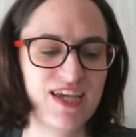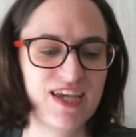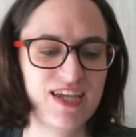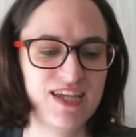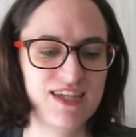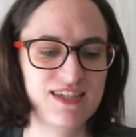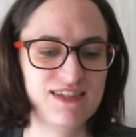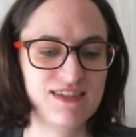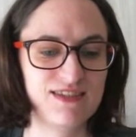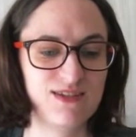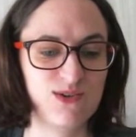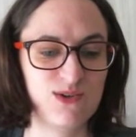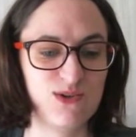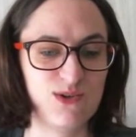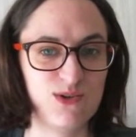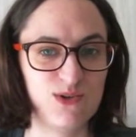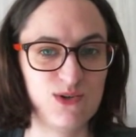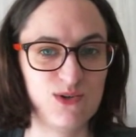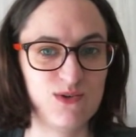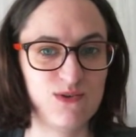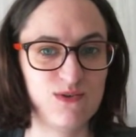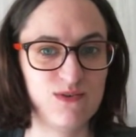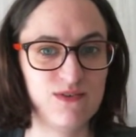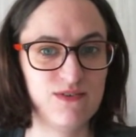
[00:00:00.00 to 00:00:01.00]

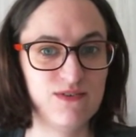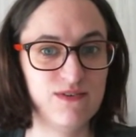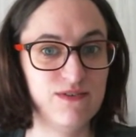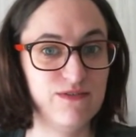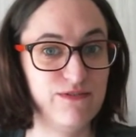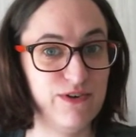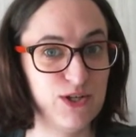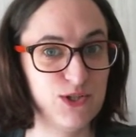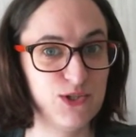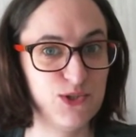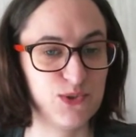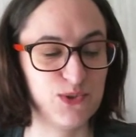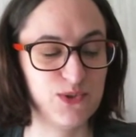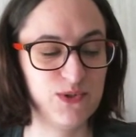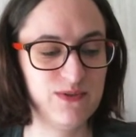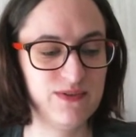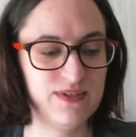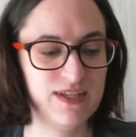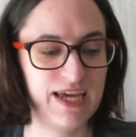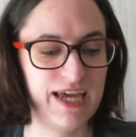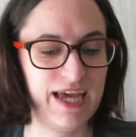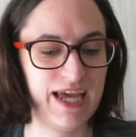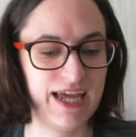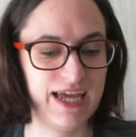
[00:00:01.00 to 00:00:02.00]
So third shawl,
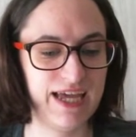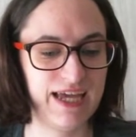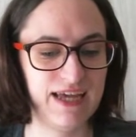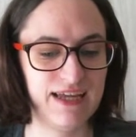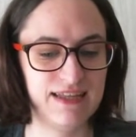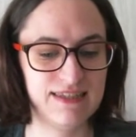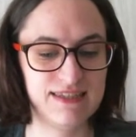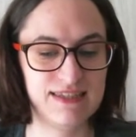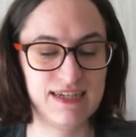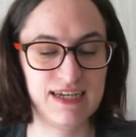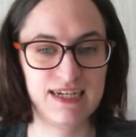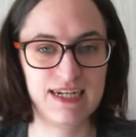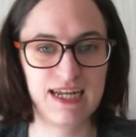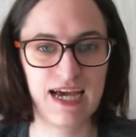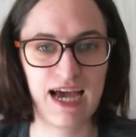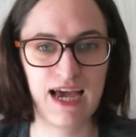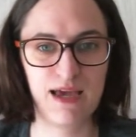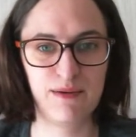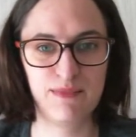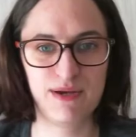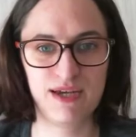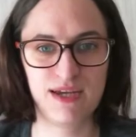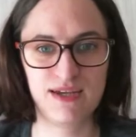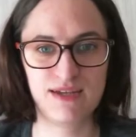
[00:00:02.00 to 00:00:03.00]
and then
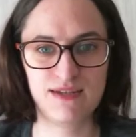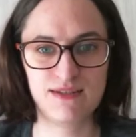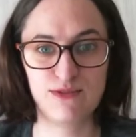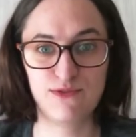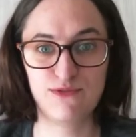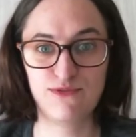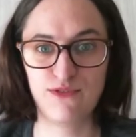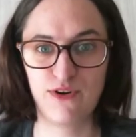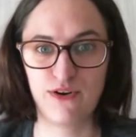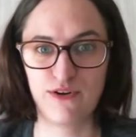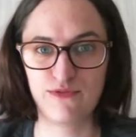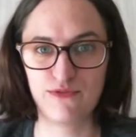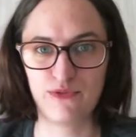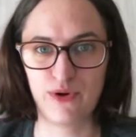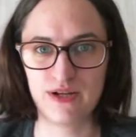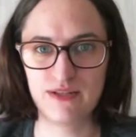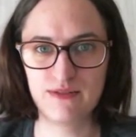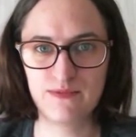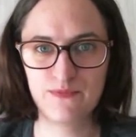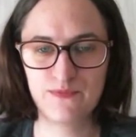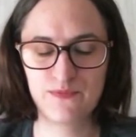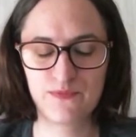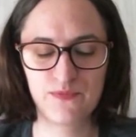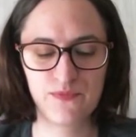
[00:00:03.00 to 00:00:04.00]
I made a fourth
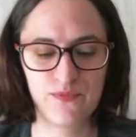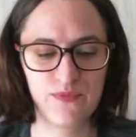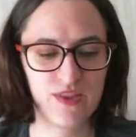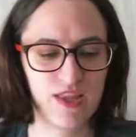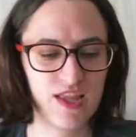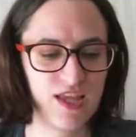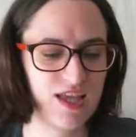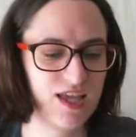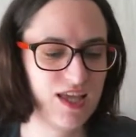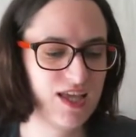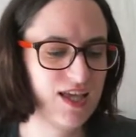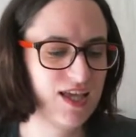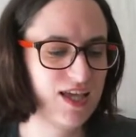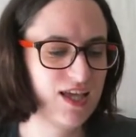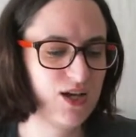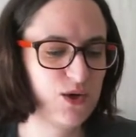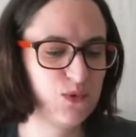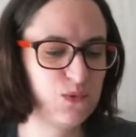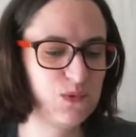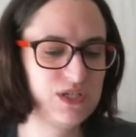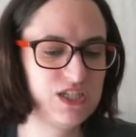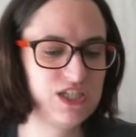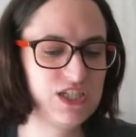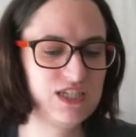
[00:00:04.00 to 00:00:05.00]
one,
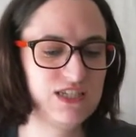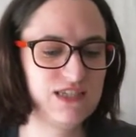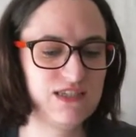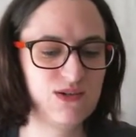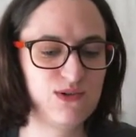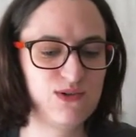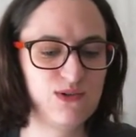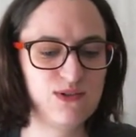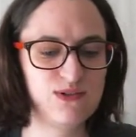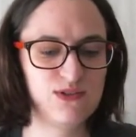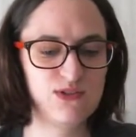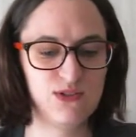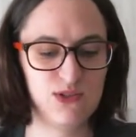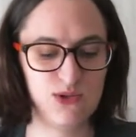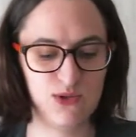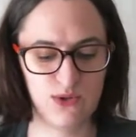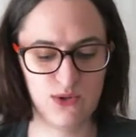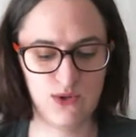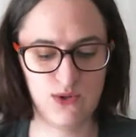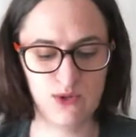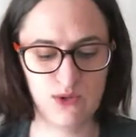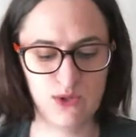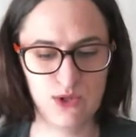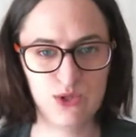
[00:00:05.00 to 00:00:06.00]
which is called
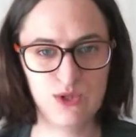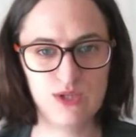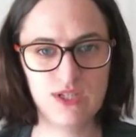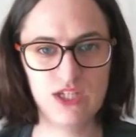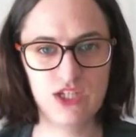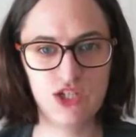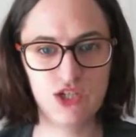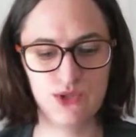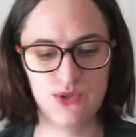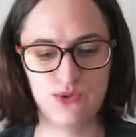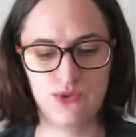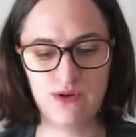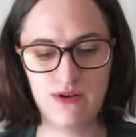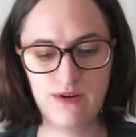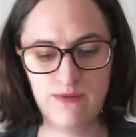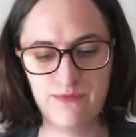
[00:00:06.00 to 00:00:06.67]
the Kuni shawl